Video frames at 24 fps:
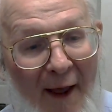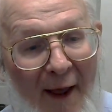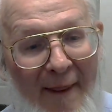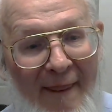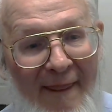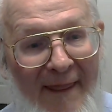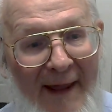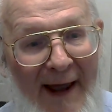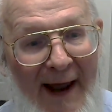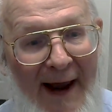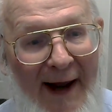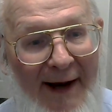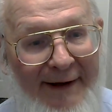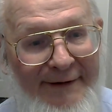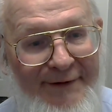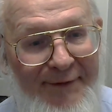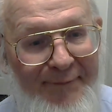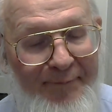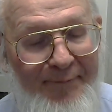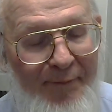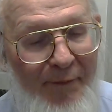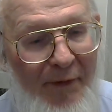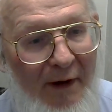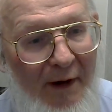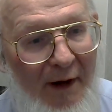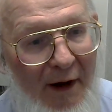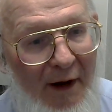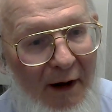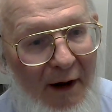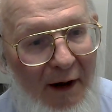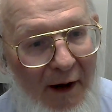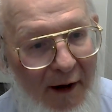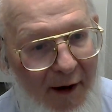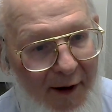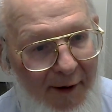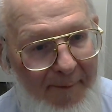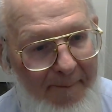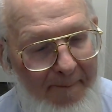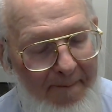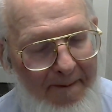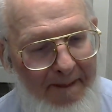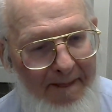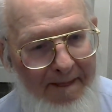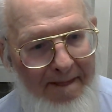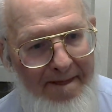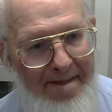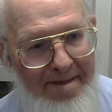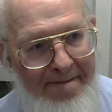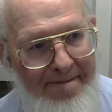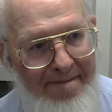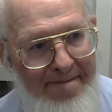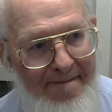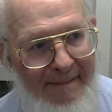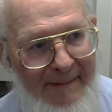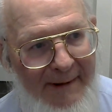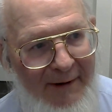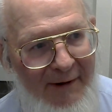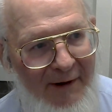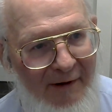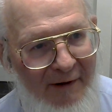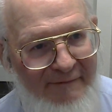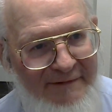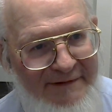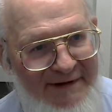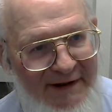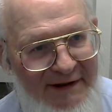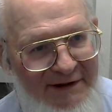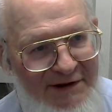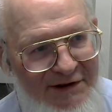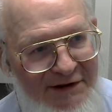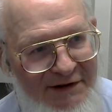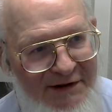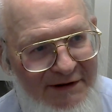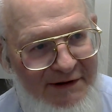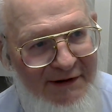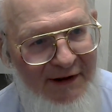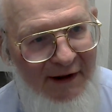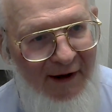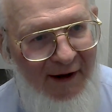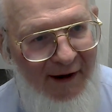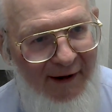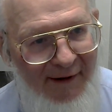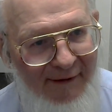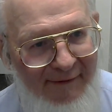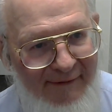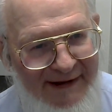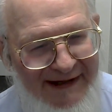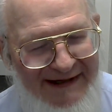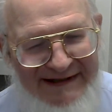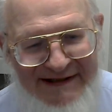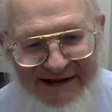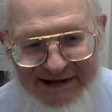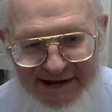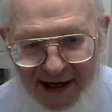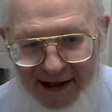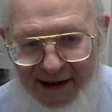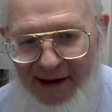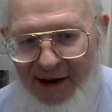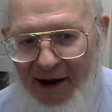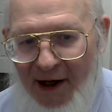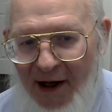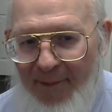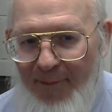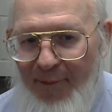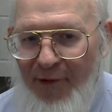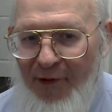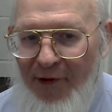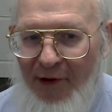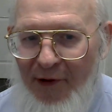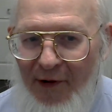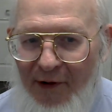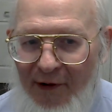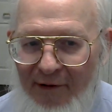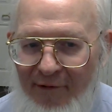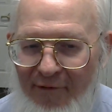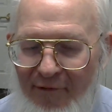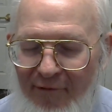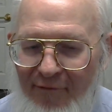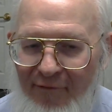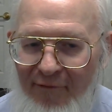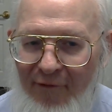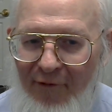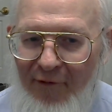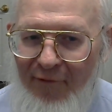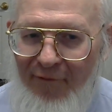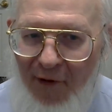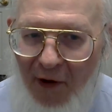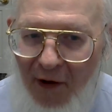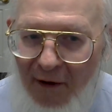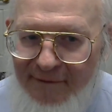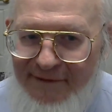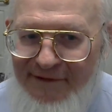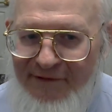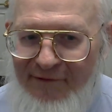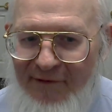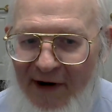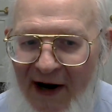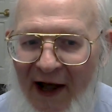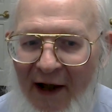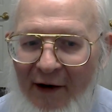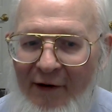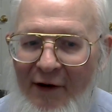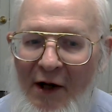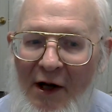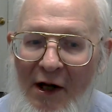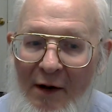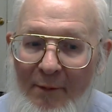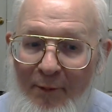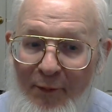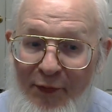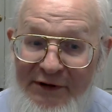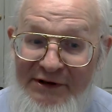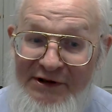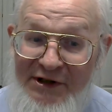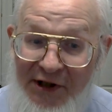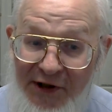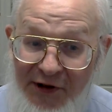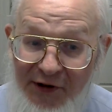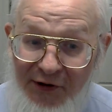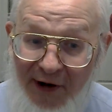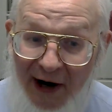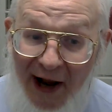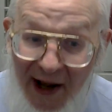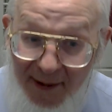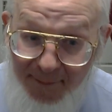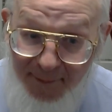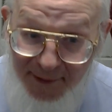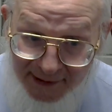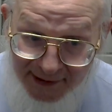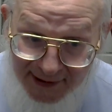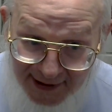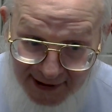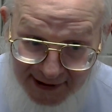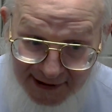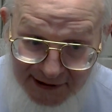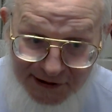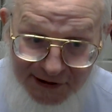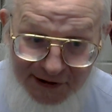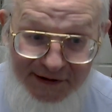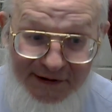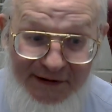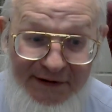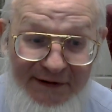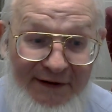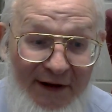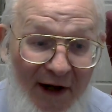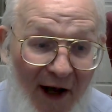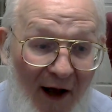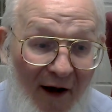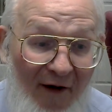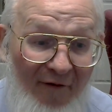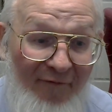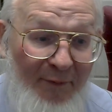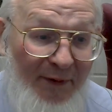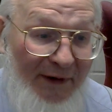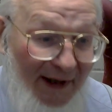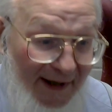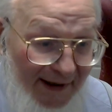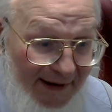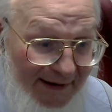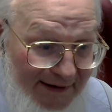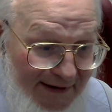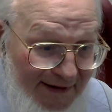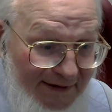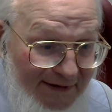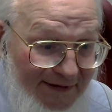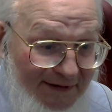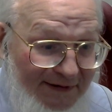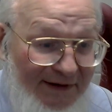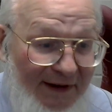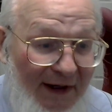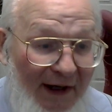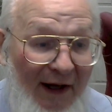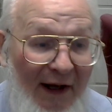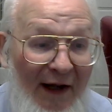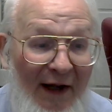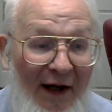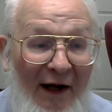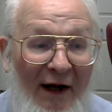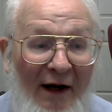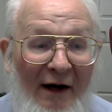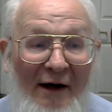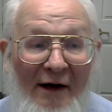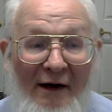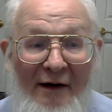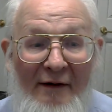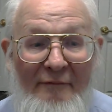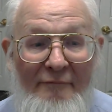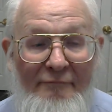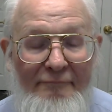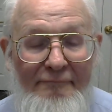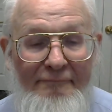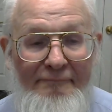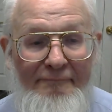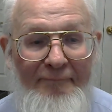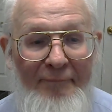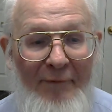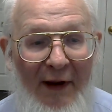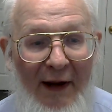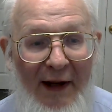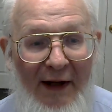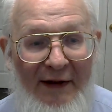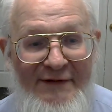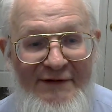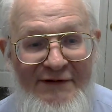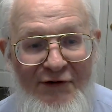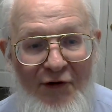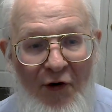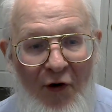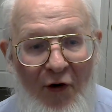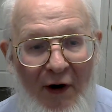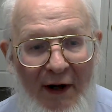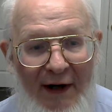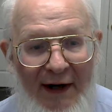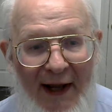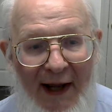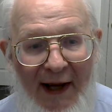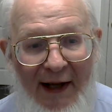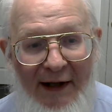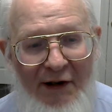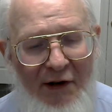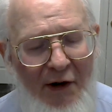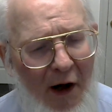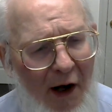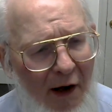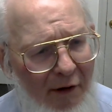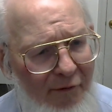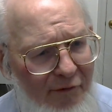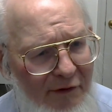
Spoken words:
that the conversation gets taken up or revolves around particular applications of plainness, and so on, and not